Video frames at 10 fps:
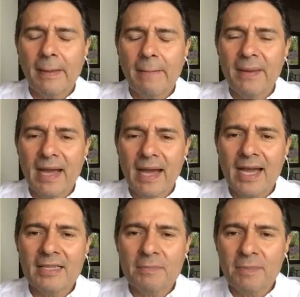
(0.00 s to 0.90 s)

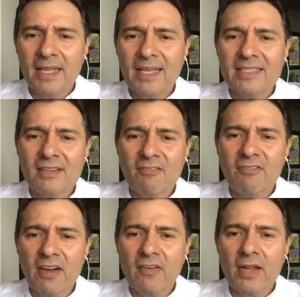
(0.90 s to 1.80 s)
behind, but it's a
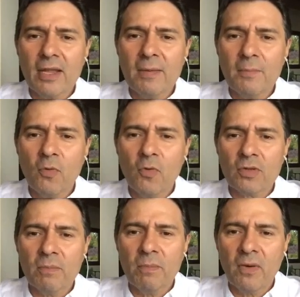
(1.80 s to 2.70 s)
very
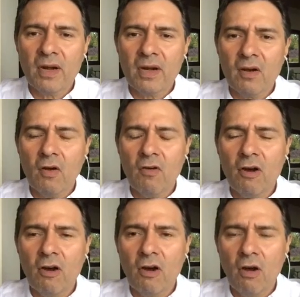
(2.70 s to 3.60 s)
important part
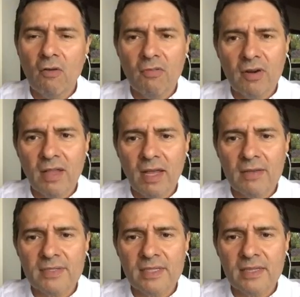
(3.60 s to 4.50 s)
of our
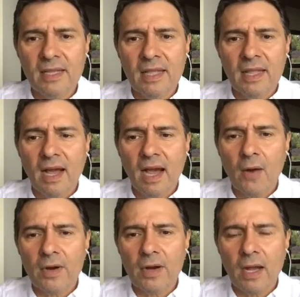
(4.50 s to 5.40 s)
lives,
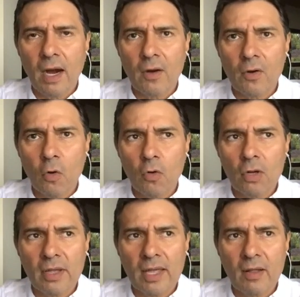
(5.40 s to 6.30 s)
our
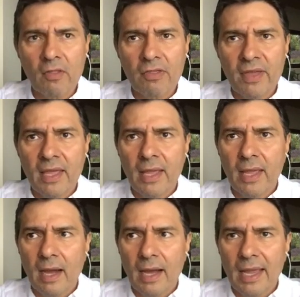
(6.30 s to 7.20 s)
oral health
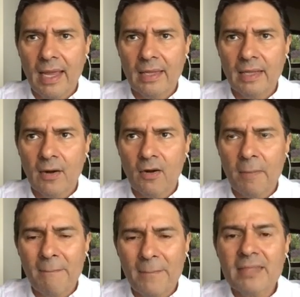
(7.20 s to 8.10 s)
and our
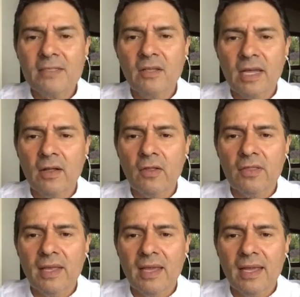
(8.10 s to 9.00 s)
mental health.
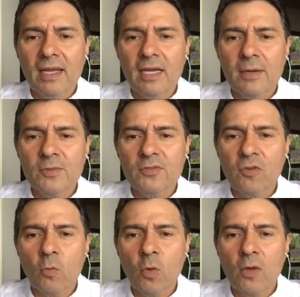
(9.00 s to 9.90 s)
It comes
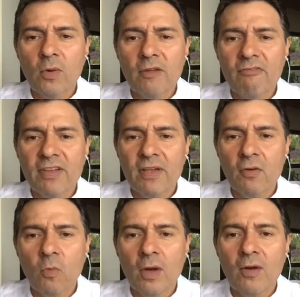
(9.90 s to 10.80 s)
from what we
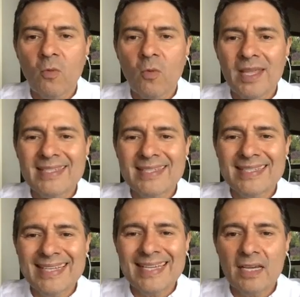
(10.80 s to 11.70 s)
feel, what we
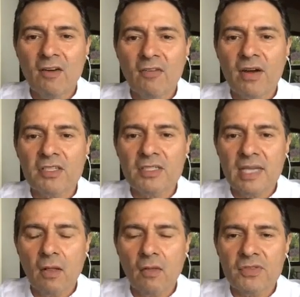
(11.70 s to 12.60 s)
see of
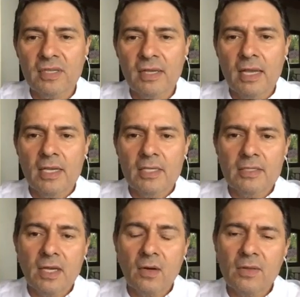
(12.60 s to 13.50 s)
ourselves.
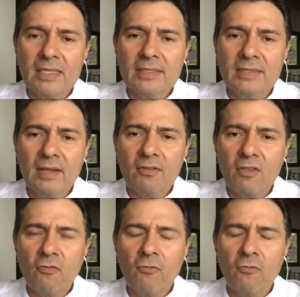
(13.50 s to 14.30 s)
So let's not